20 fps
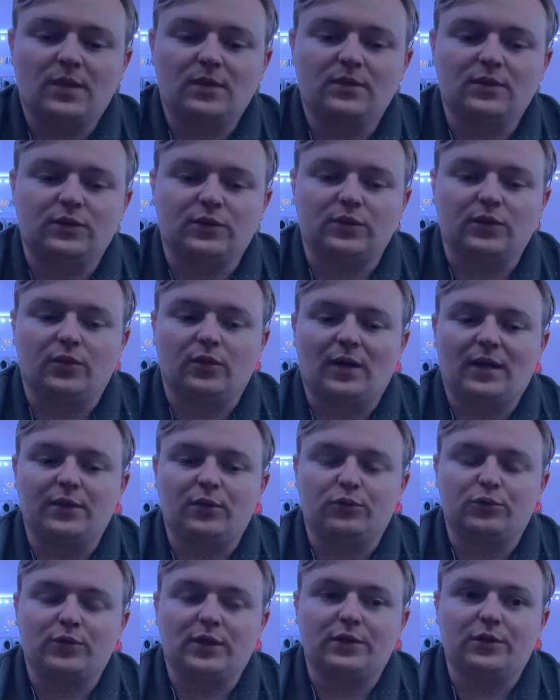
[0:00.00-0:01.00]
so I
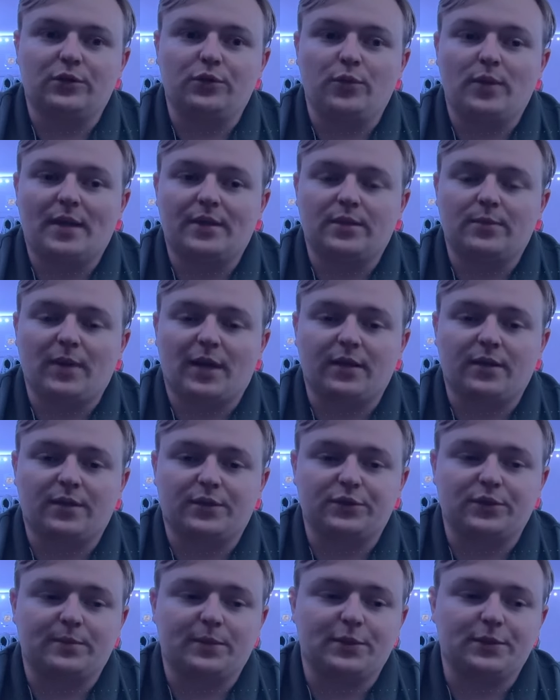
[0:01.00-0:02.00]
don't try to do that to my
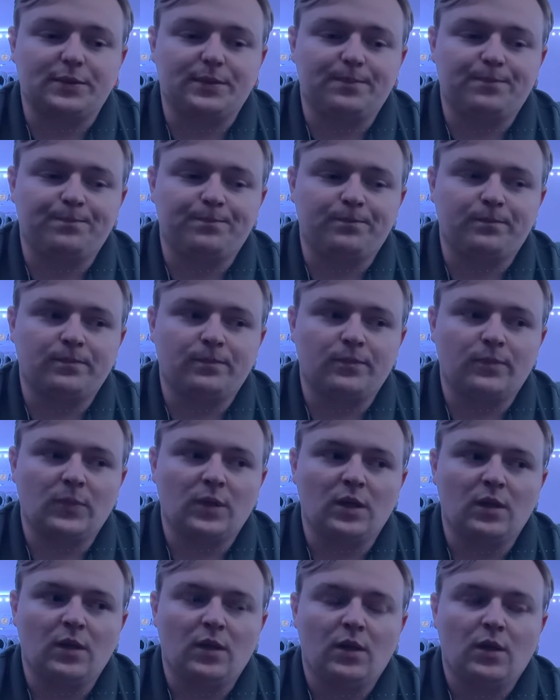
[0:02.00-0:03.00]
customers.
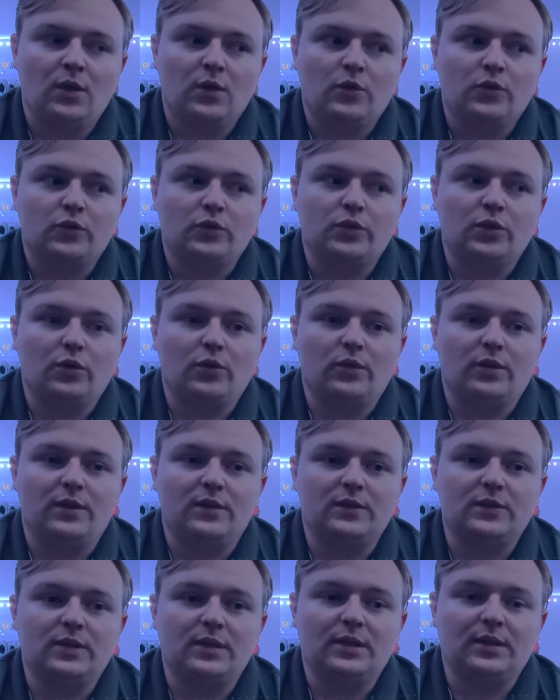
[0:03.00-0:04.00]
So
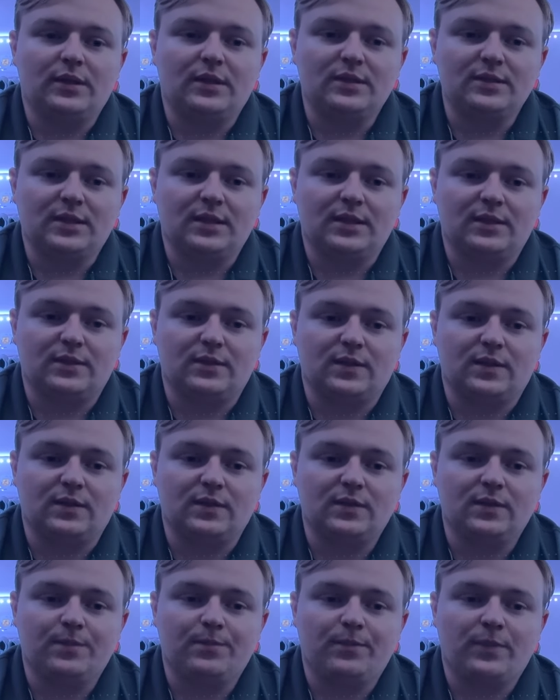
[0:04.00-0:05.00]
in this
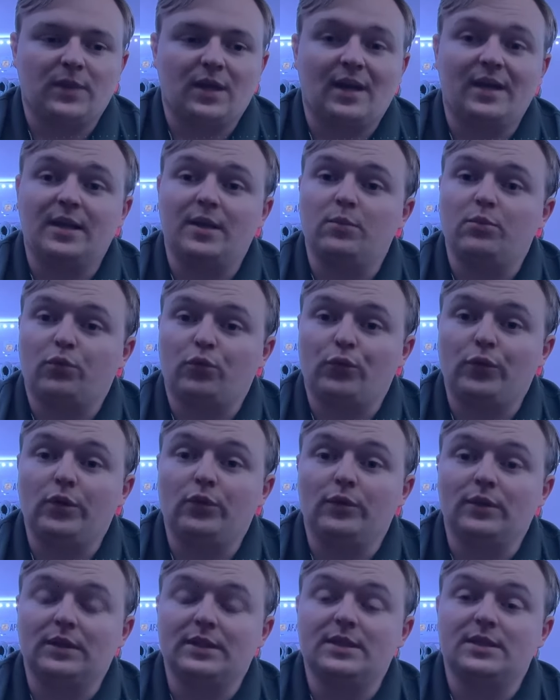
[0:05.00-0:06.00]
instance, I had a
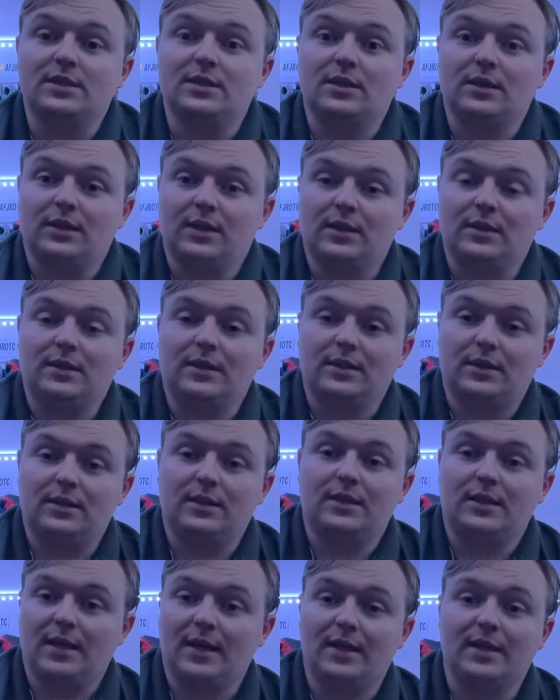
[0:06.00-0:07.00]
pre-release
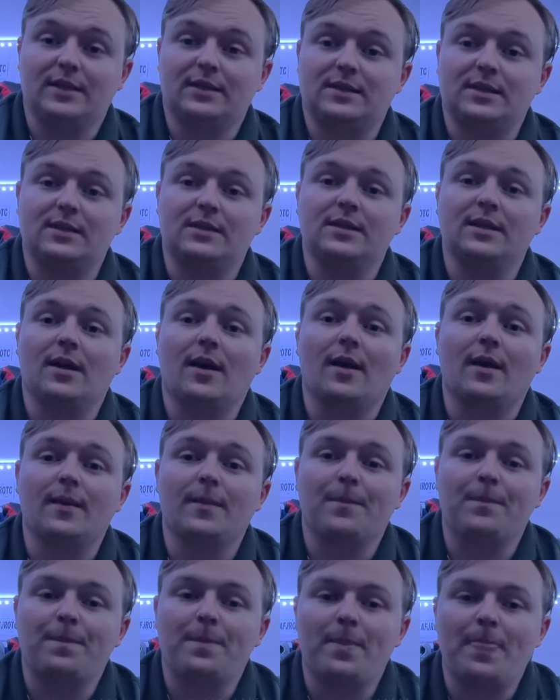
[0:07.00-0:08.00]
Kanik TTI.
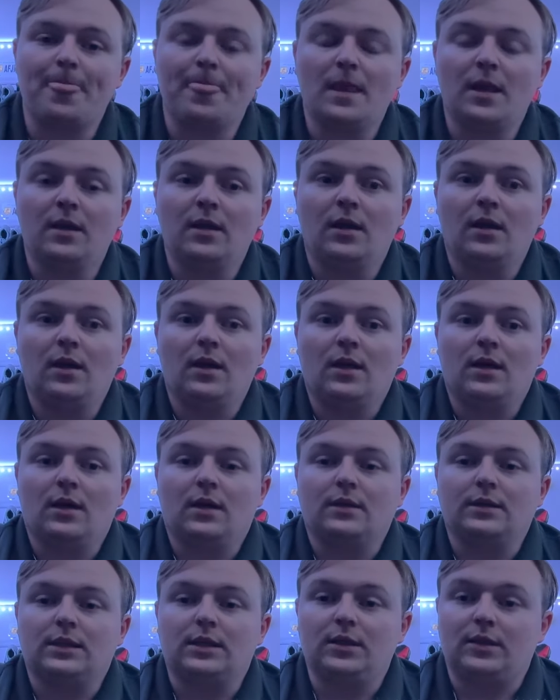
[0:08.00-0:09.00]

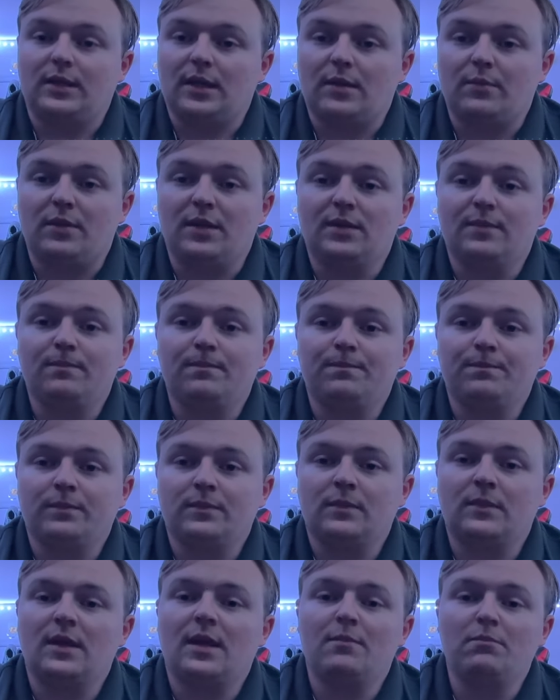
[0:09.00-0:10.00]
He came in
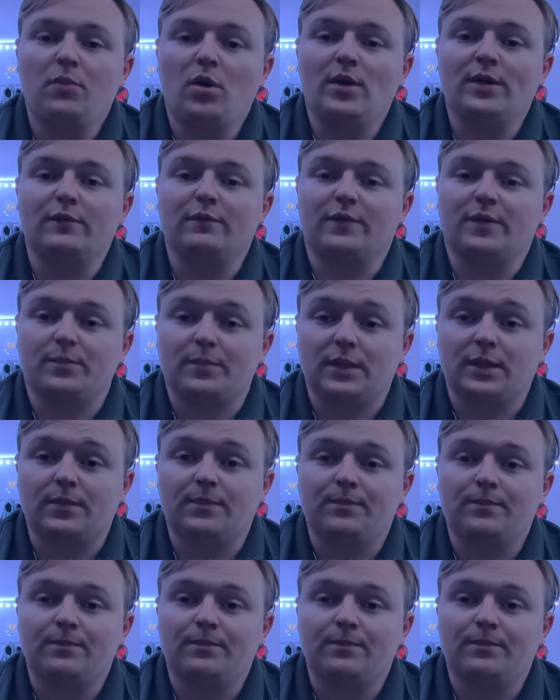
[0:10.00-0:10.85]
and bought it from me.